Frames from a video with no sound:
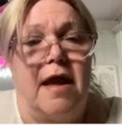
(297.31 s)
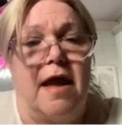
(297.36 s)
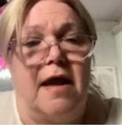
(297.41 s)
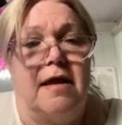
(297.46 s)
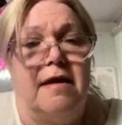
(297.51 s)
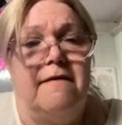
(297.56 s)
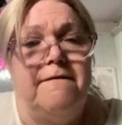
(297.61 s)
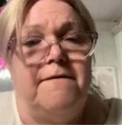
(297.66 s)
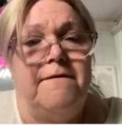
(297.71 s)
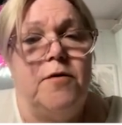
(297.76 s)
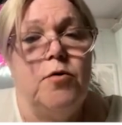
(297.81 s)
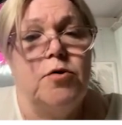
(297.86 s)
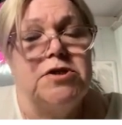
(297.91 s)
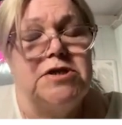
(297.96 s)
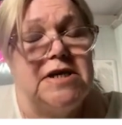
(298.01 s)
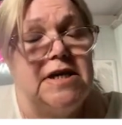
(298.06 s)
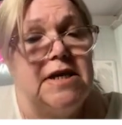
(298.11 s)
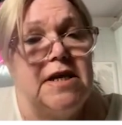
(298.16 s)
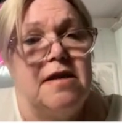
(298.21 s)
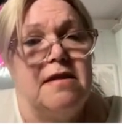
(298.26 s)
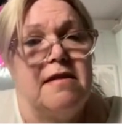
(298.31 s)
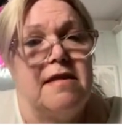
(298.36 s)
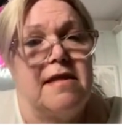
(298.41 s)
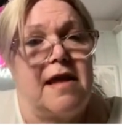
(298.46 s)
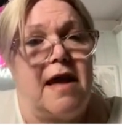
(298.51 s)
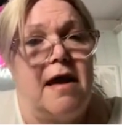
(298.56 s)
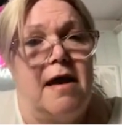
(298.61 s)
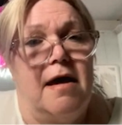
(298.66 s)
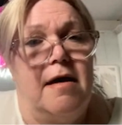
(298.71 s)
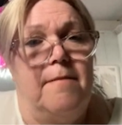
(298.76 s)
if your tenants
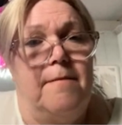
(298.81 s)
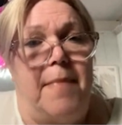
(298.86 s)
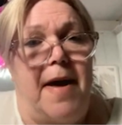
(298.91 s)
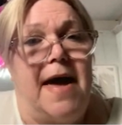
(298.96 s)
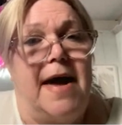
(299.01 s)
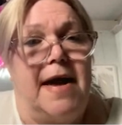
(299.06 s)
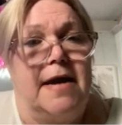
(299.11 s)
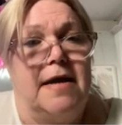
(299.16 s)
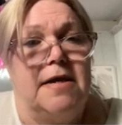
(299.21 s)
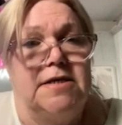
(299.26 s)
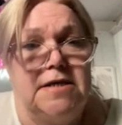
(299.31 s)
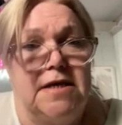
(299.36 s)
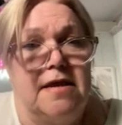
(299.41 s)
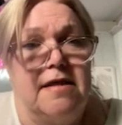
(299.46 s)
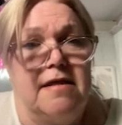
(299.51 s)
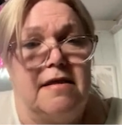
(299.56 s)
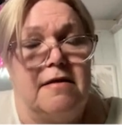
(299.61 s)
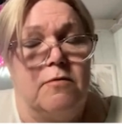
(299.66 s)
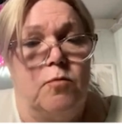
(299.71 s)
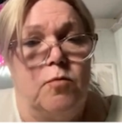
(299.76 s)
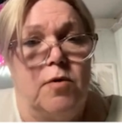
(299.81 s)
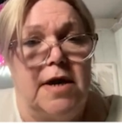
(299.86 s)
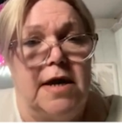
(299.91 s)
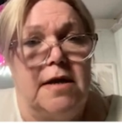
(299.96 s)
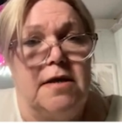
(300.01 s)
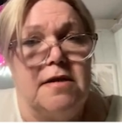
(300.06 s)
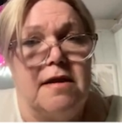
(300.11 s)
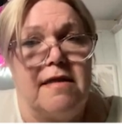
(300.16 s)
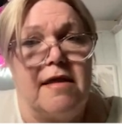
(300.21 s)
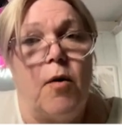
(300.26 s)
can't pay a decent
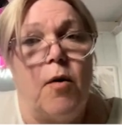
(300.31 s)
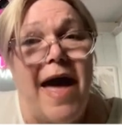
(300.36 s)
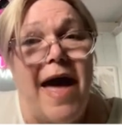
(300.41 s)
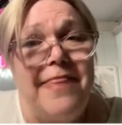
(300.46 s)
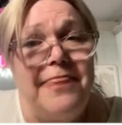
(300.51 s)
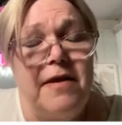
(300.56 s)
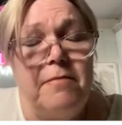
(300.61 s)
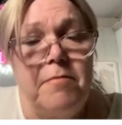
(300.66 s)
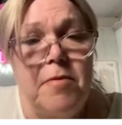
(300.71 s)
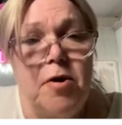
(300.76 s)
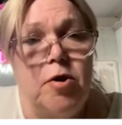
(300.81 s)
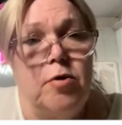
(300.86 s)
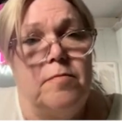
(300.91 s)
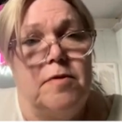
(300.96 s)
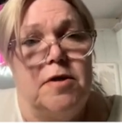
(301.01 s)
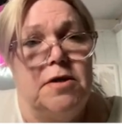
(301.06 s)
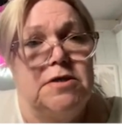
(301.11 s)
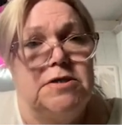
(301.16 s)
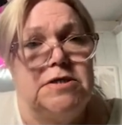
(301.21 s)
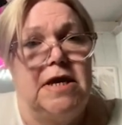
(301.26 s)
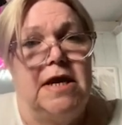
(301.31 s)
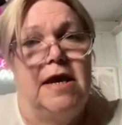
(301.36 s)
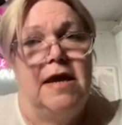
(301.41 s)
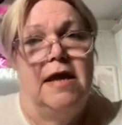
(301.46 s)
rent, so at the moment,